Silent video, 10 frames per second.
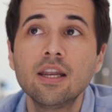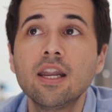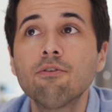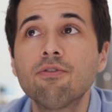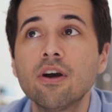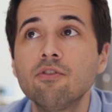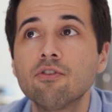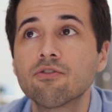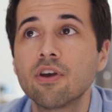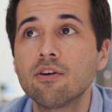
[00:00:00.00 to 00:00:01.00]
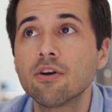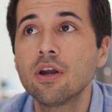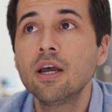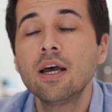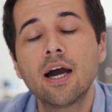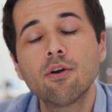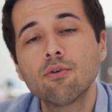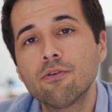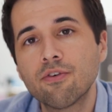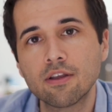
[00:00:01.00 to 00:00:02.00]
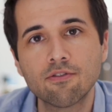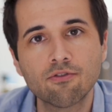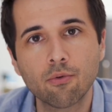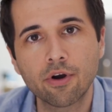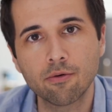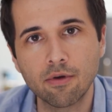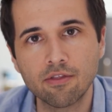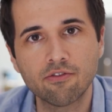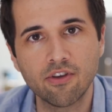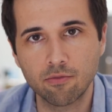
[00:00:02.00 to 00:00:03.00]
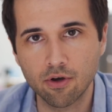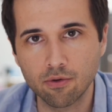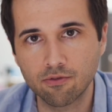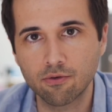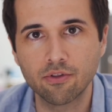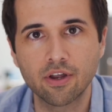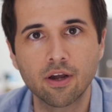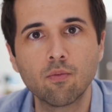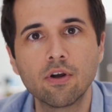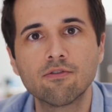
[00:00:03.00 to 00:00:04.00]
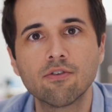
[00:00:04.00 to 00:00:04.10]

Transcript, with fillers: Now 5 years later, I don't know if I can still recommend the same code school that I went